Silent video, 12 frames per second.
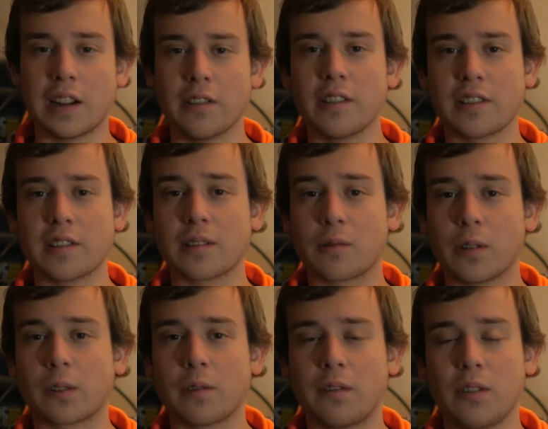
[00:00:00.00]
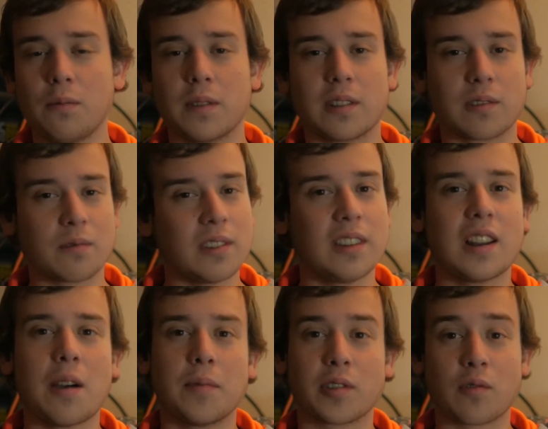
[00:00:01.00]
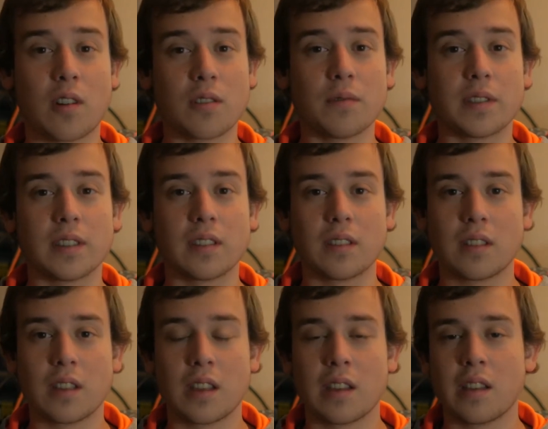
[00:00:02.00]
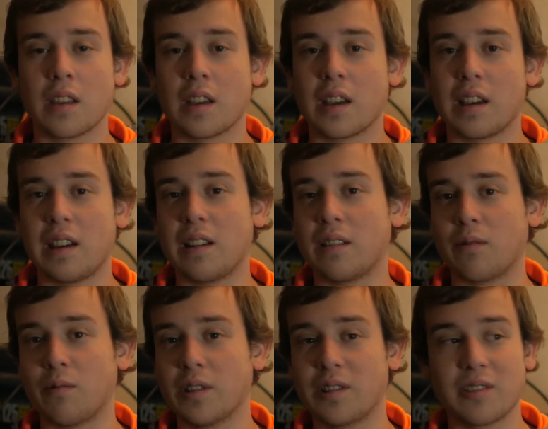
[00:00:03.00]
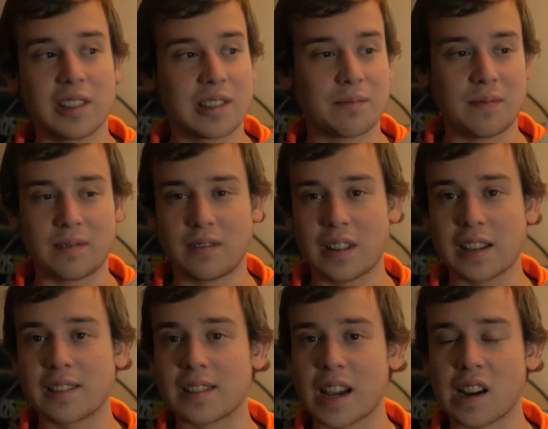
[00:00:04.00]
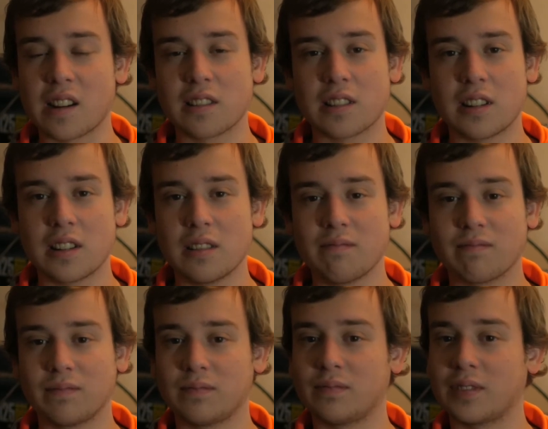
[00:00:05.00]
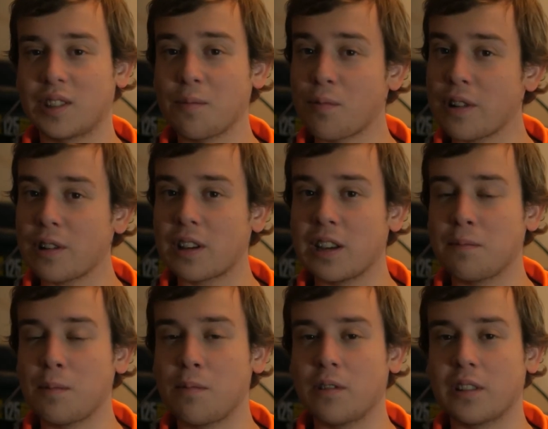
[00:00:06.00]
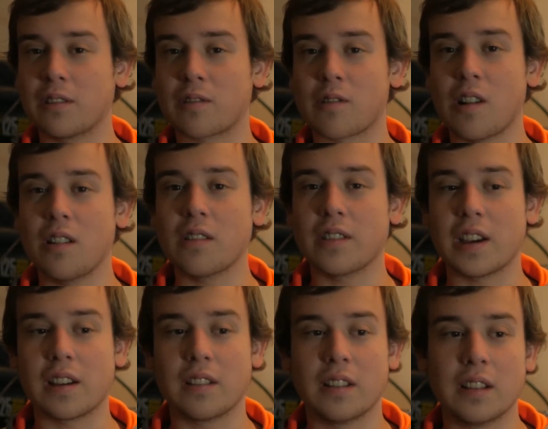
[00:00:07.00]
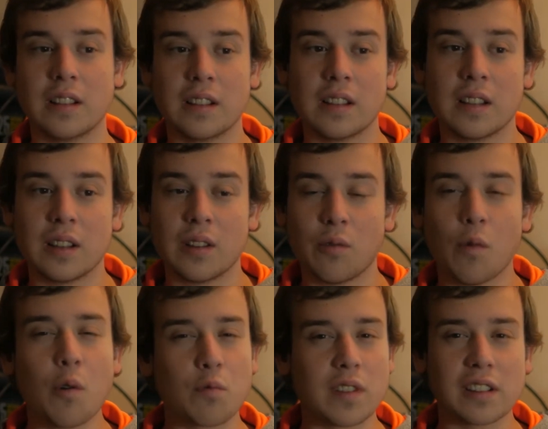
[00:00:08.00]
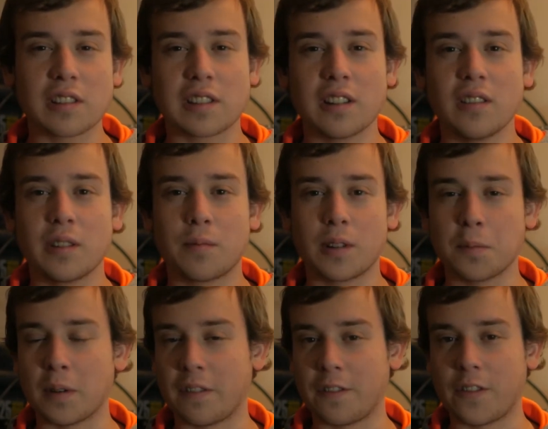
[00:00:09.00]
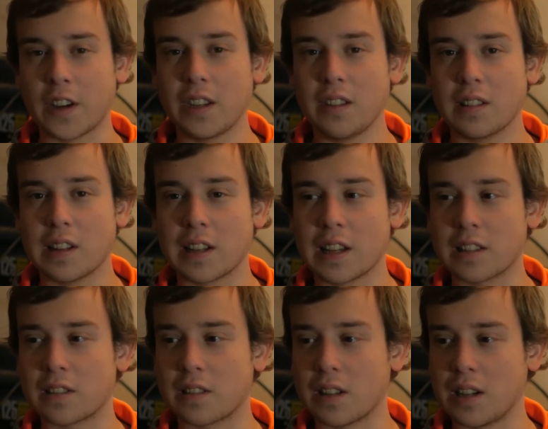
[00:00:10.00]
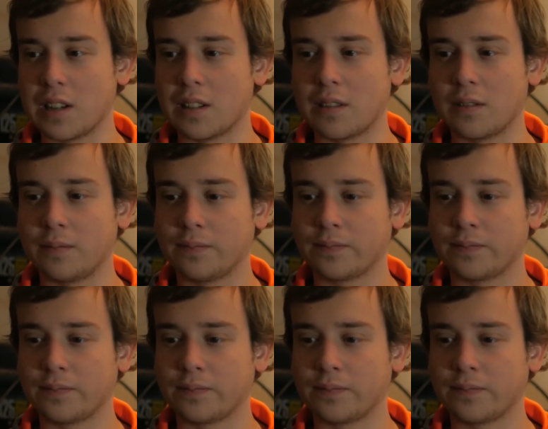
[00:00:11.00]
I know this is a quick review, but there's really not much wrong with it. And once you get some nice tires on it, it's a pretty capable little crawler that won't necessarily put up a fight against a